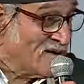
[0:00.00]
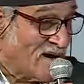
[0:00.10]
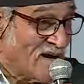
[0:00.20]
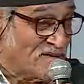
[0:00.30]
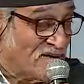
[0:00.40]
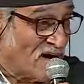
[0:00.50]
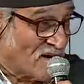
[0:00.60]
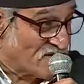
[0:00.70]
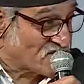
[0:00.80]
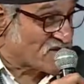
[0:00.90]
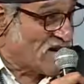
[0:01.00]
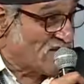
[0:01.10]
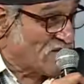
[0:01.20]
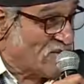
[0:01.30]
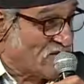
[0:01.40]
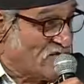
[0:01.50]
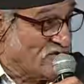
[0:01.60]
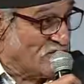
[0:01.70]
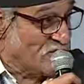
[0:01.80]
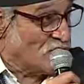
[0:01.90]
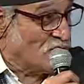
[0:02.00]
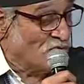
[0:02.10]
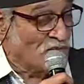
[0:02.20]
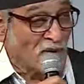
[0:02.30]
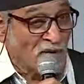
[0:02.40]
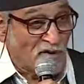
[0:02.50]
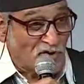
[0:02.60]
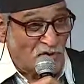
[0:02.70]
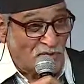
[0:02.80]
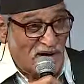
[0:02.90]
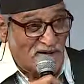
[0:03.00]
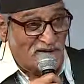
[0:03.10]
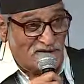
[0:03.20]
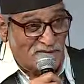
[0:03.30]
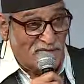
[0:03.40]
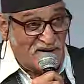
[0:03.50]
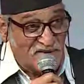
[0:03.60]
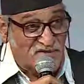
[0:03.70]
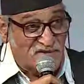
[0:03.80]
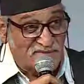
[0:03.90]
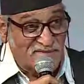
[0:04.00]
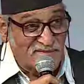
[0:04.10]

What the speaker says: and the understanding between the two, humanity in medicine,